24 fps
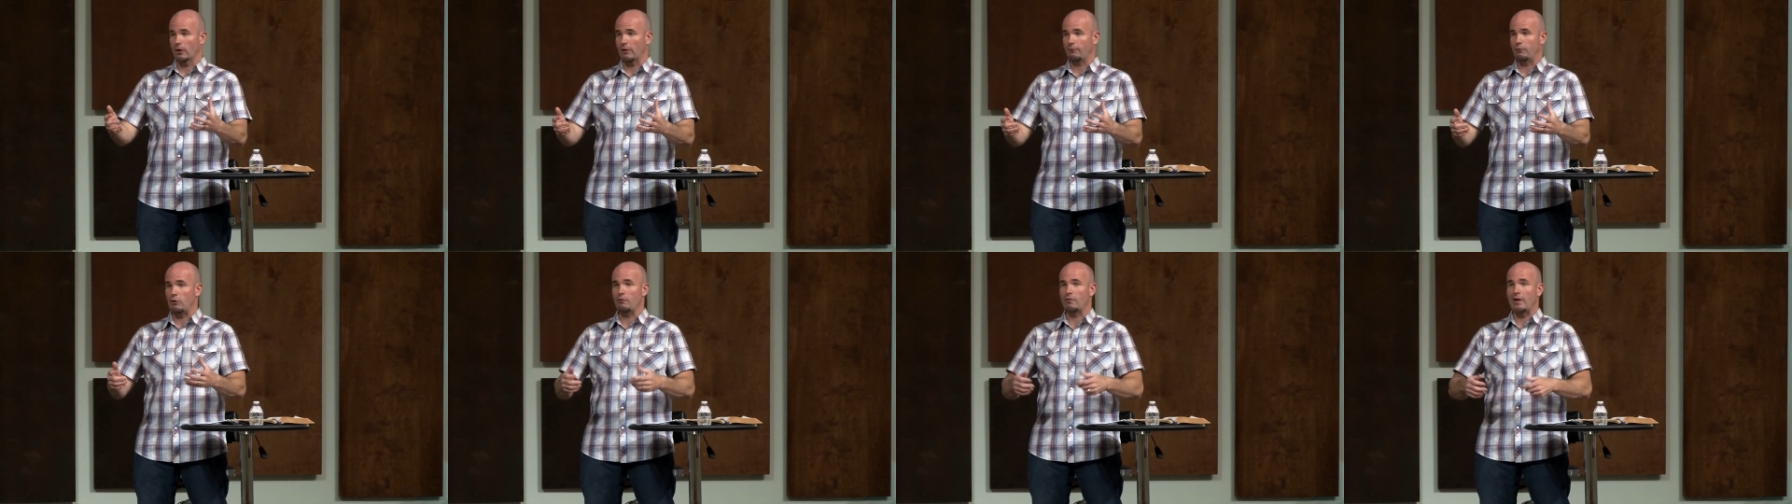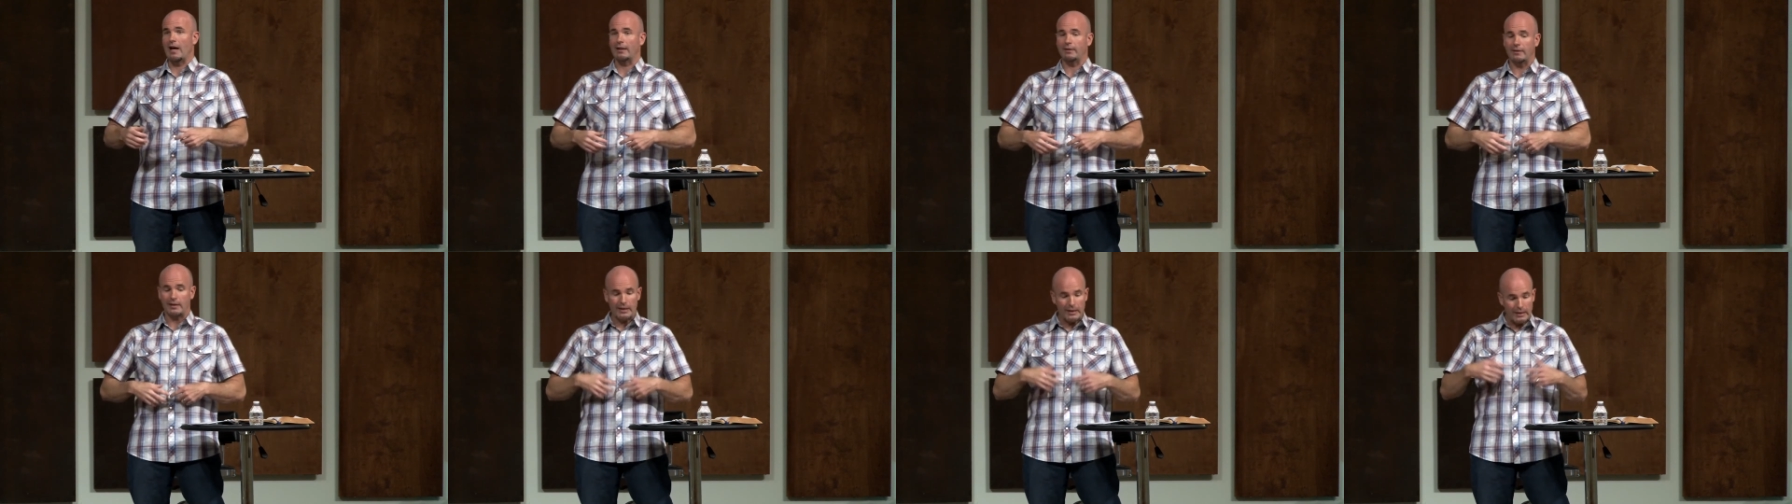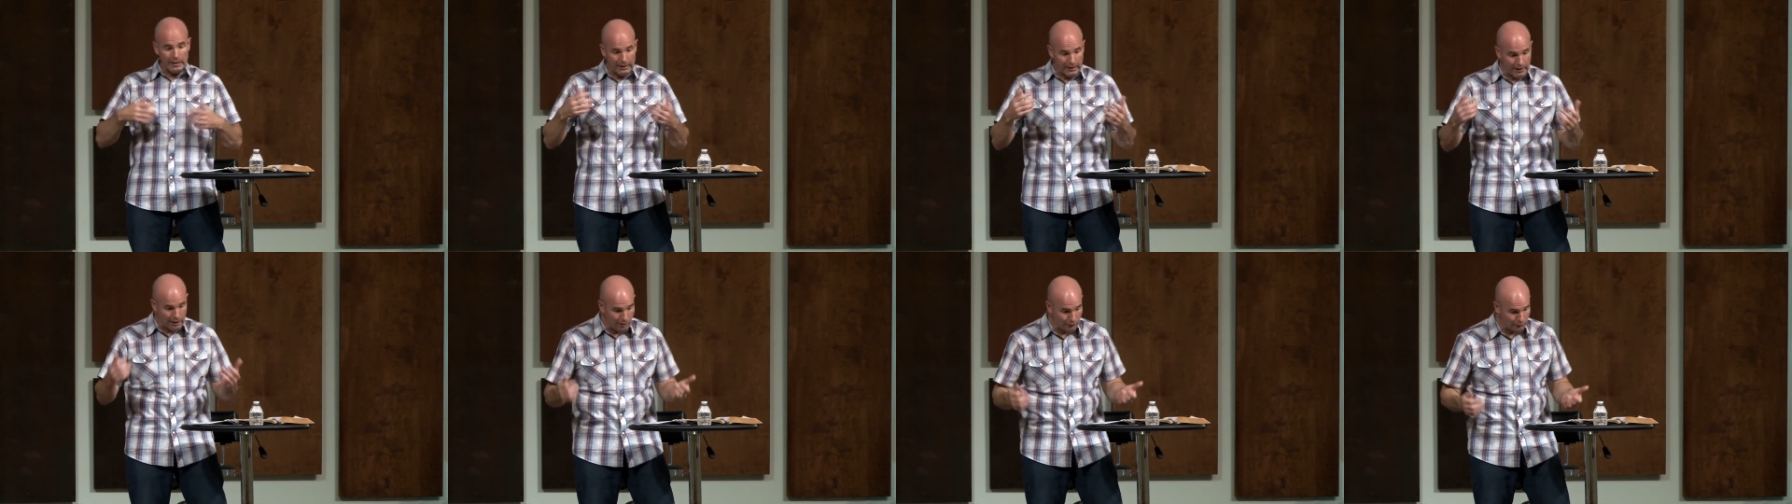if you've got the
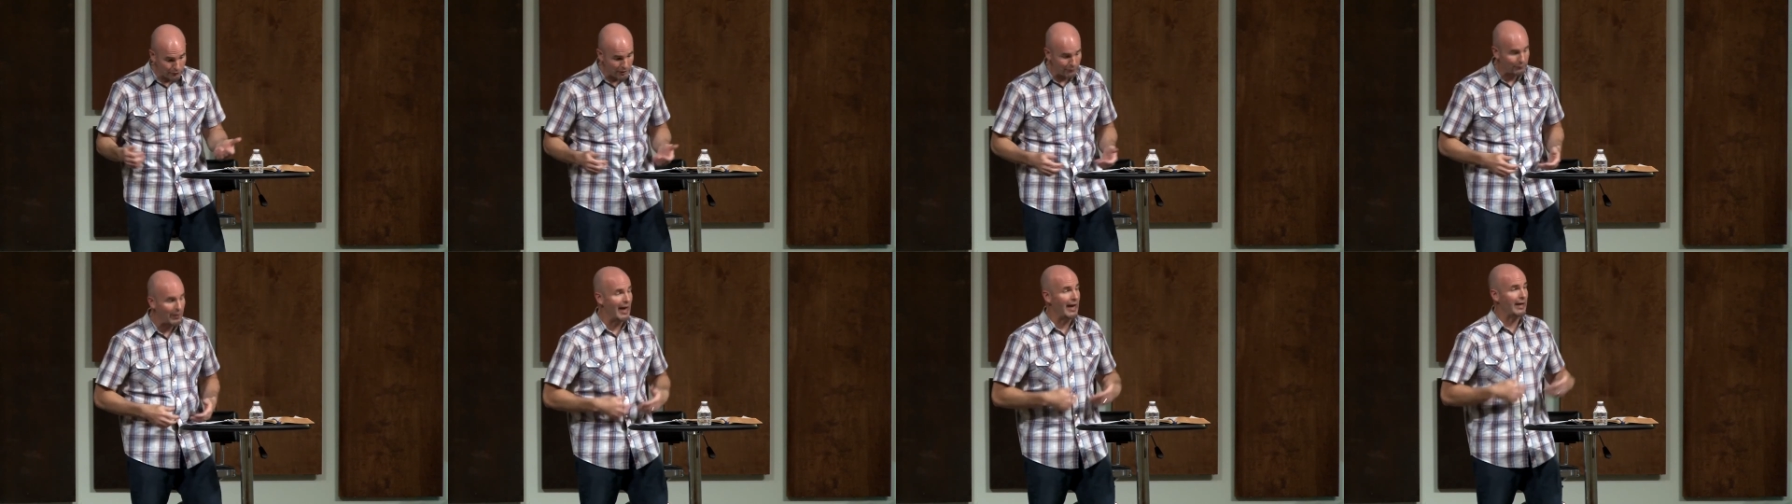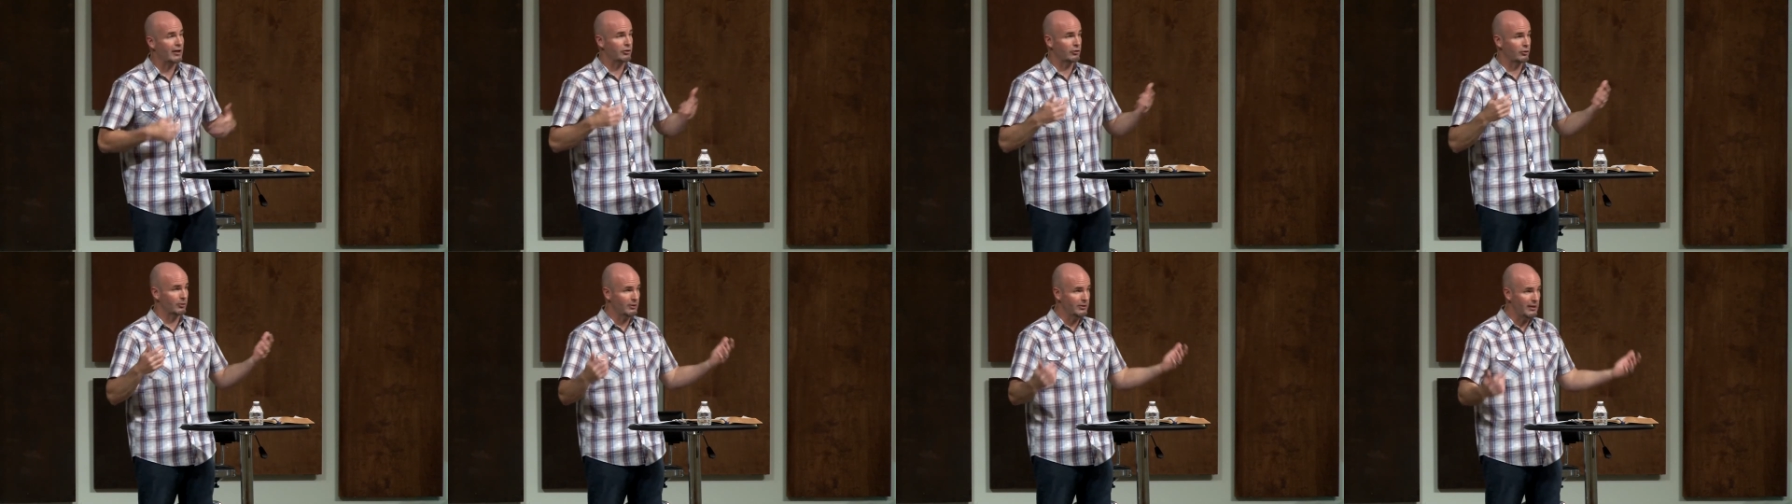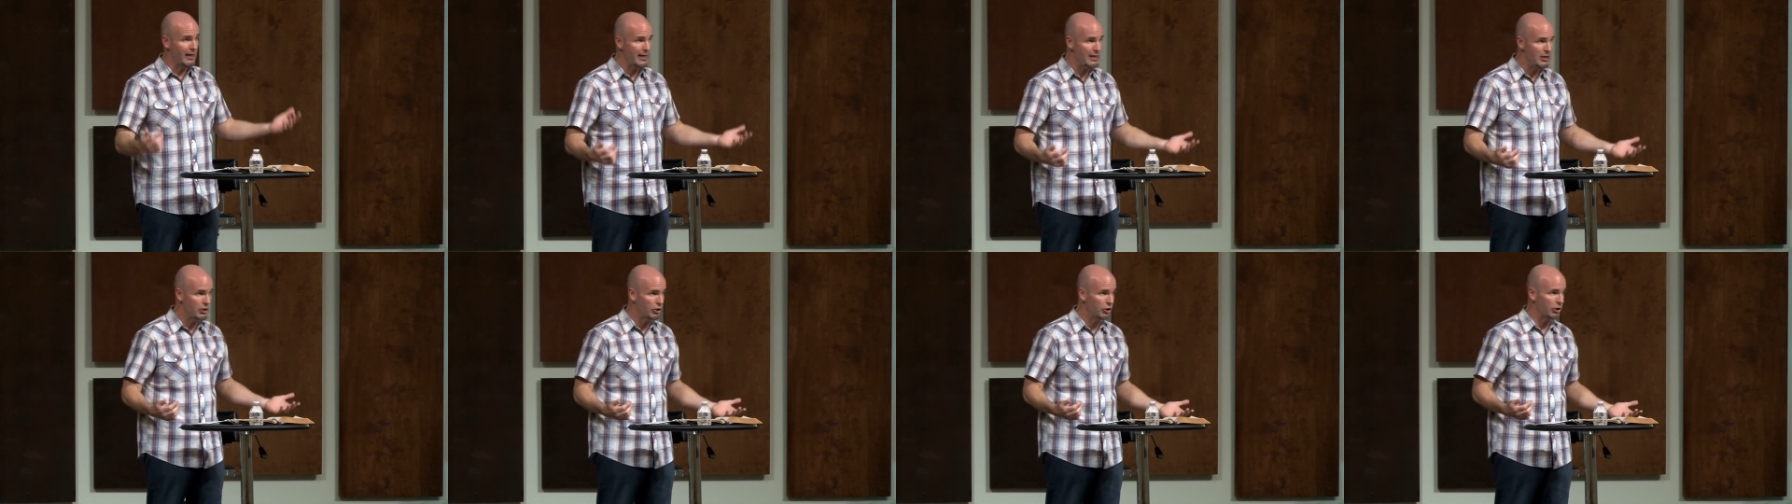gift of
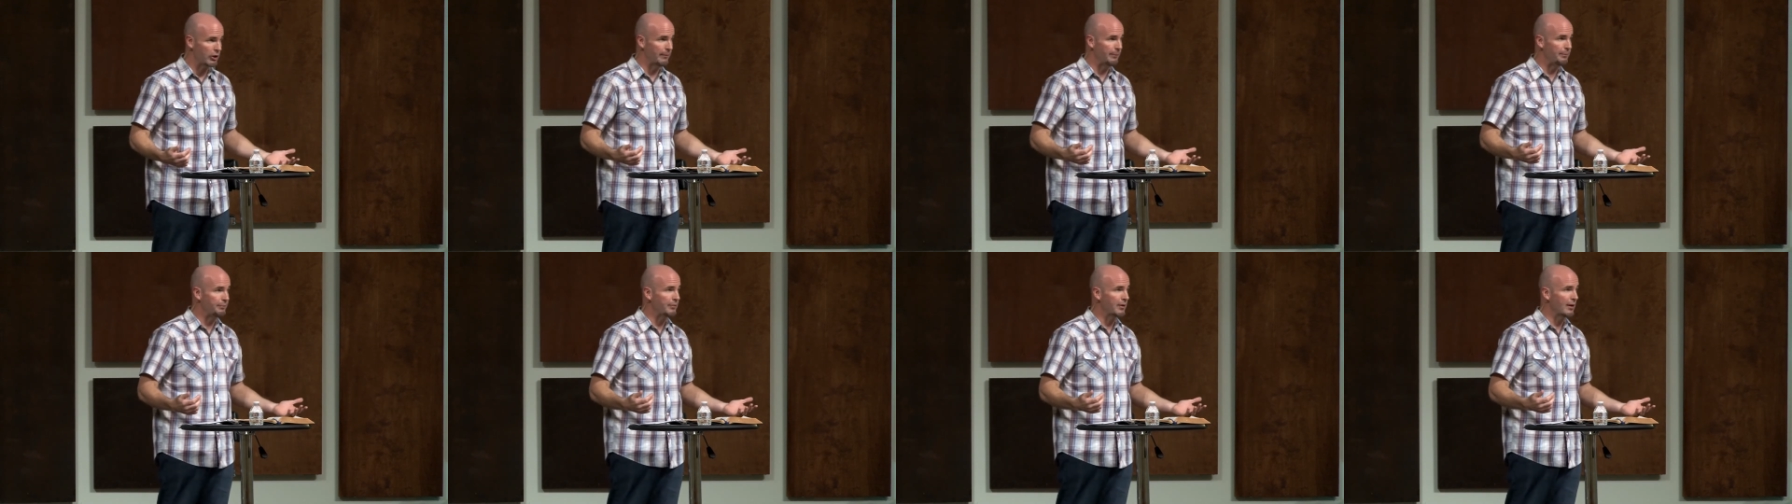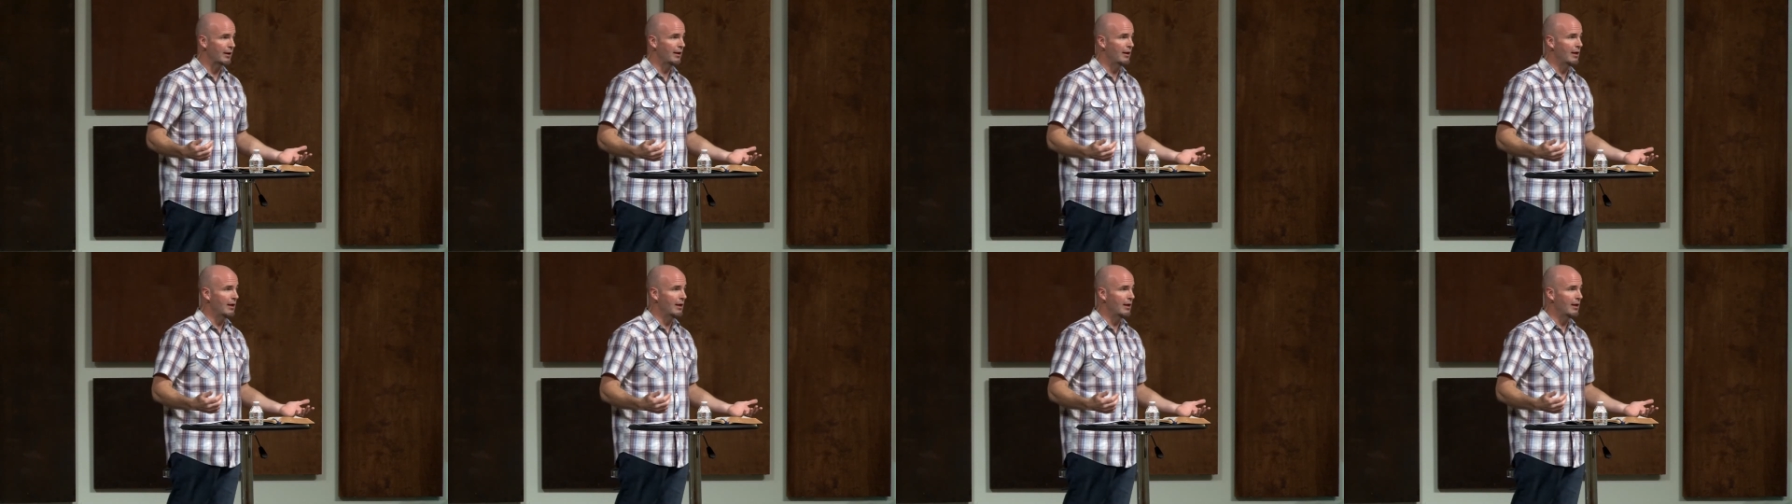exhortation,